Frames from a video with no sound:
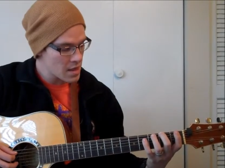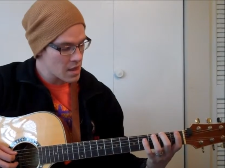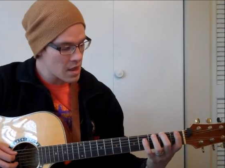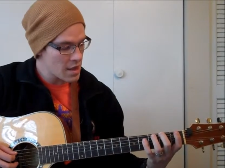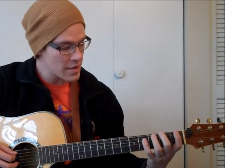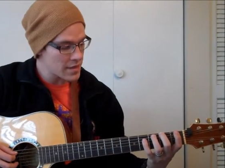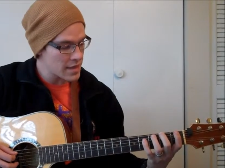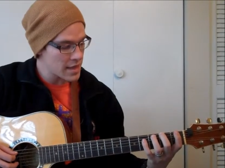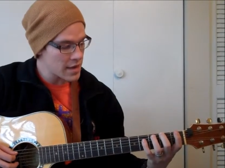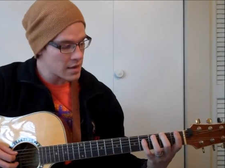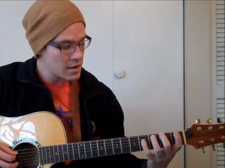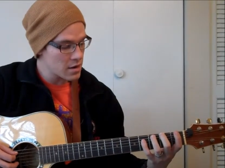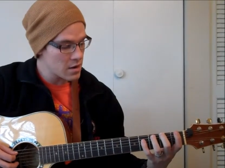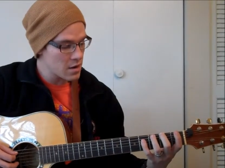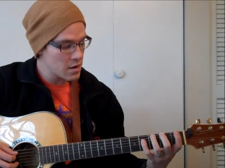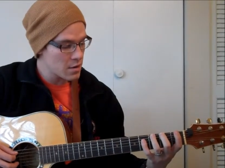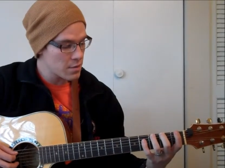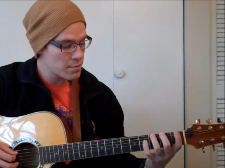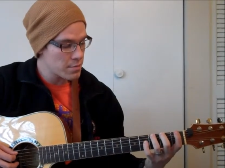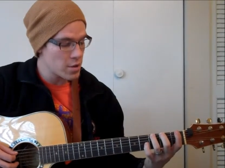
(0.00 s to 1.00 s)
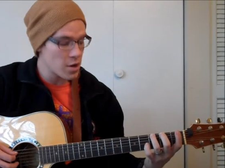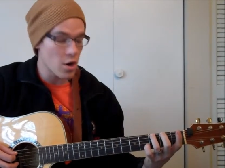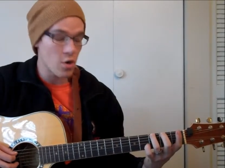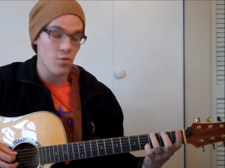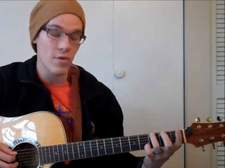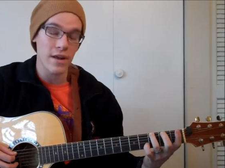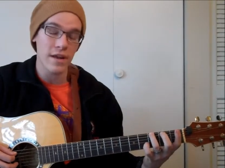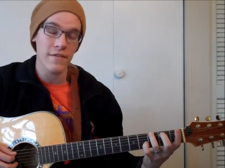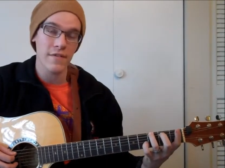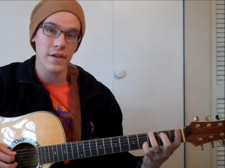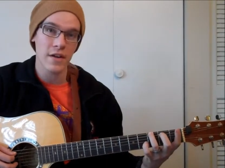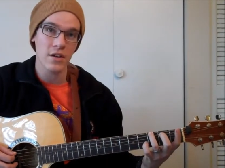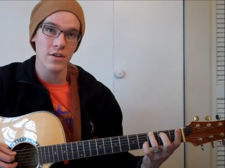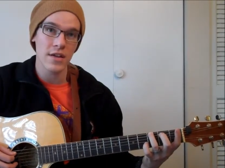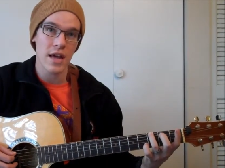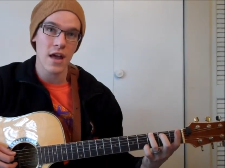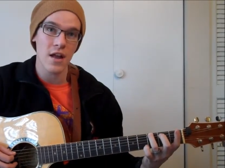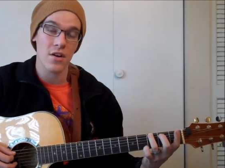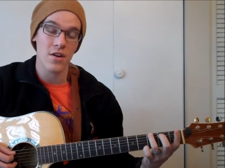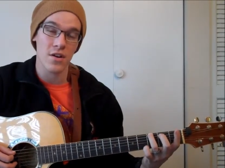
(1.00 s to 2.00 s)
Then put our ring finger
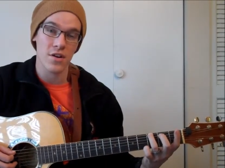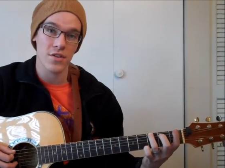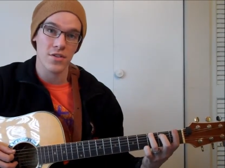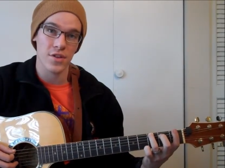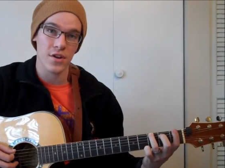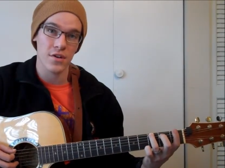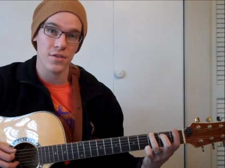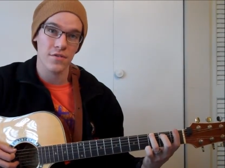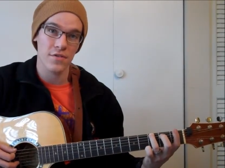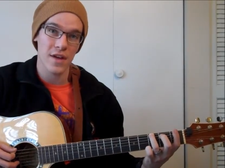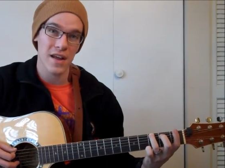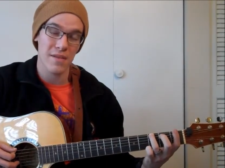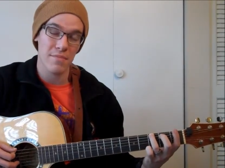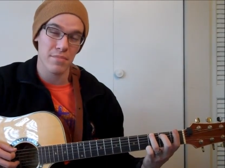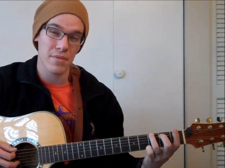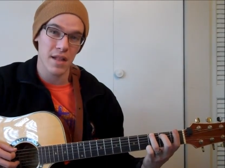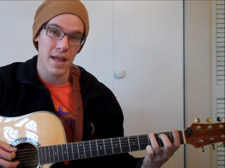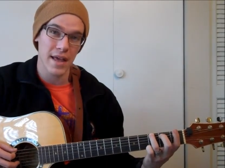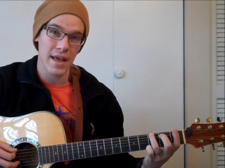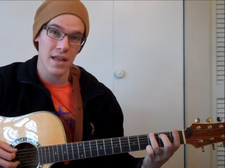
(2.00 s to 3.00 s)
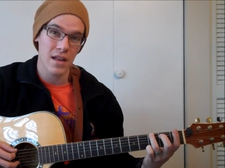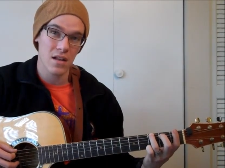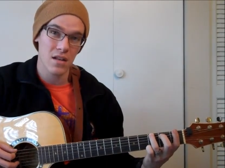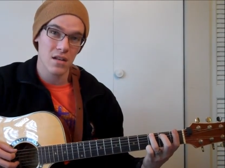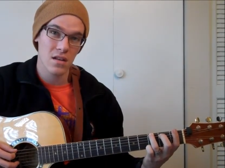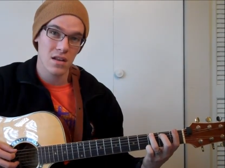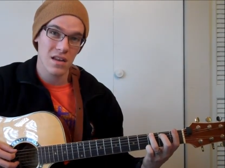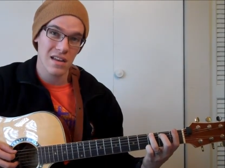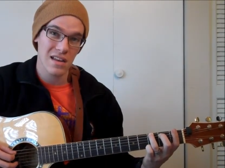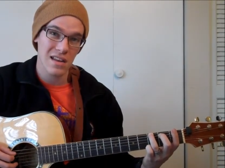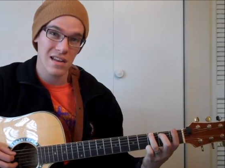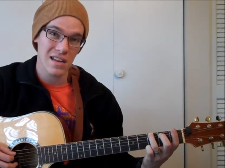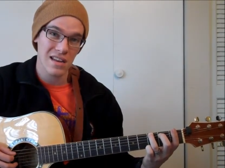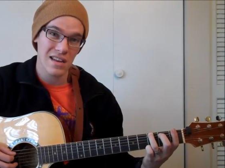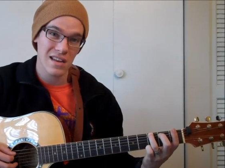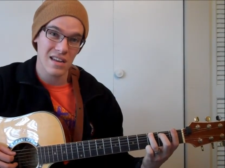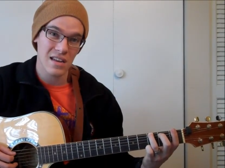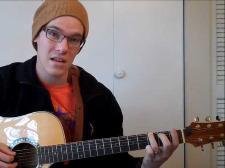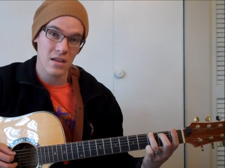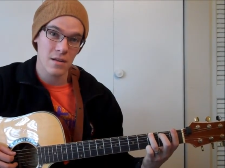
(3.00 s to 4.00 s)
down on our third fret and play it.
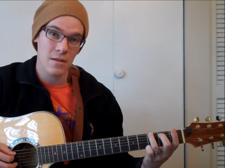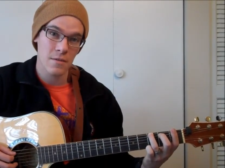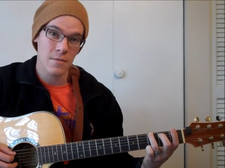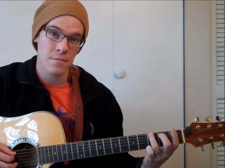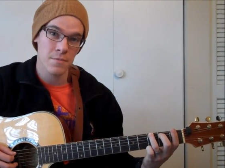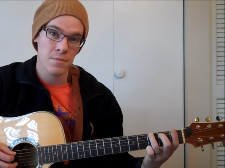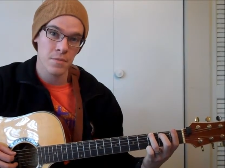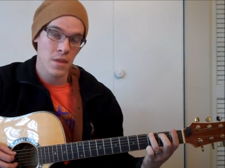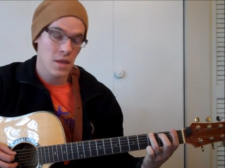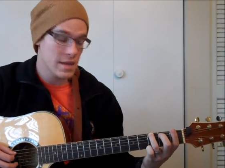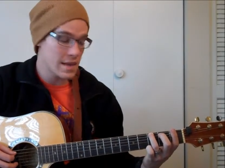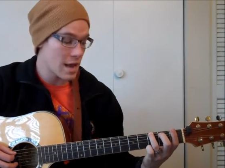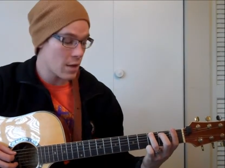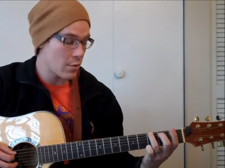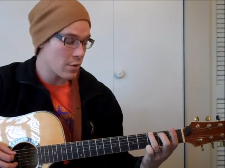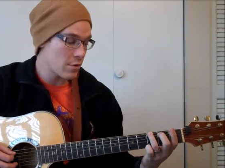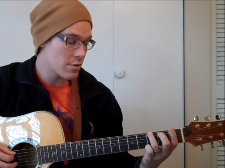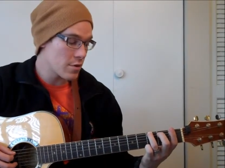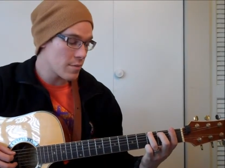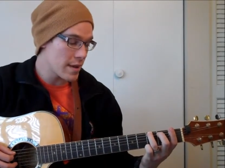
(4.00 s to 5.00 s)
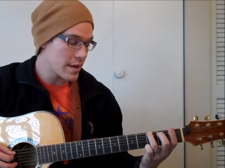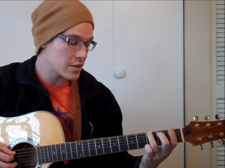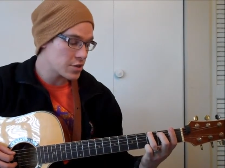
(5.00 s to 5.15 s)
Now we want to make